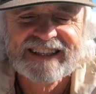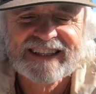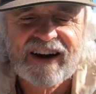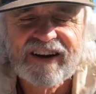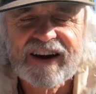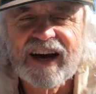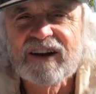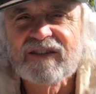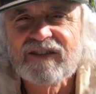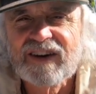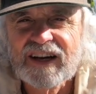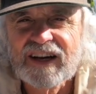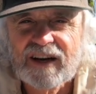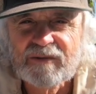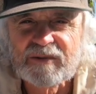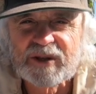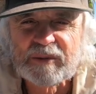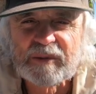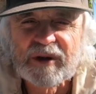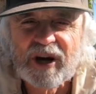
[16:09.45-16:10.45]
Okay, well, I
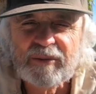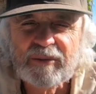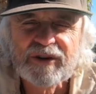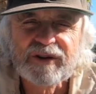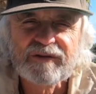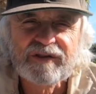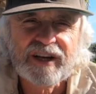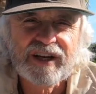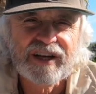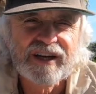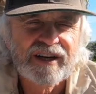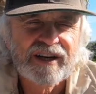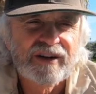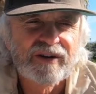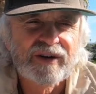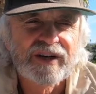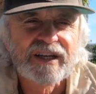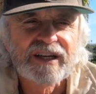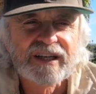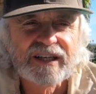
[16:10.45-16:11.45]
hope some help on the
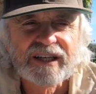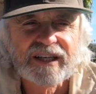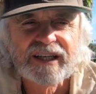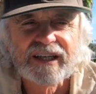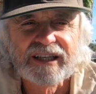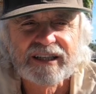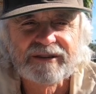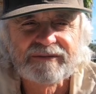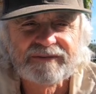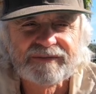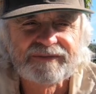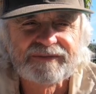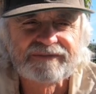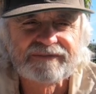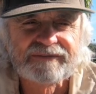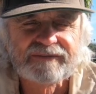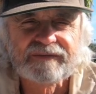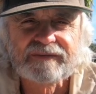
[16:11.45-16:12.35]
video, and